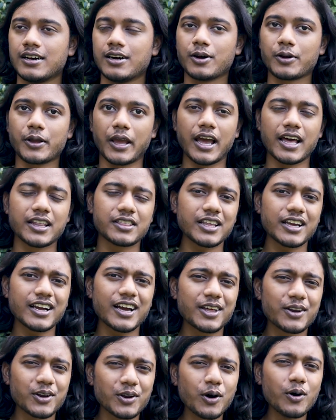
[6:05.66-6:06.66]
Okay, I think
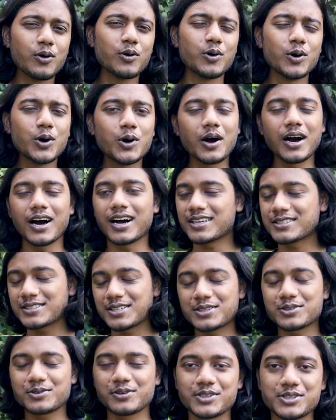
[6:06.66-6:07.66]
I know who asked
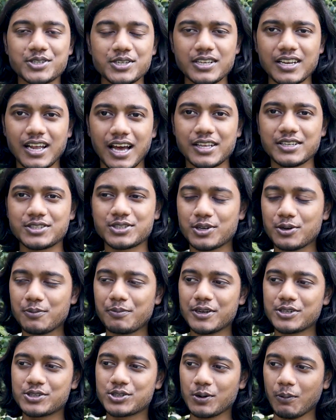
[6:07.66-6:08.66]
this question. I should
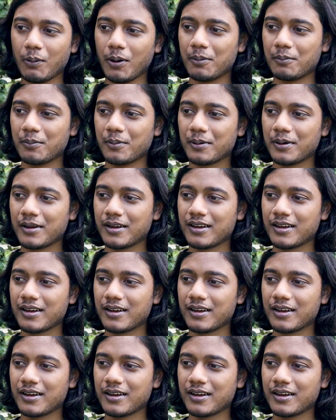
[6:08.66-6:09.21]
be Shubham.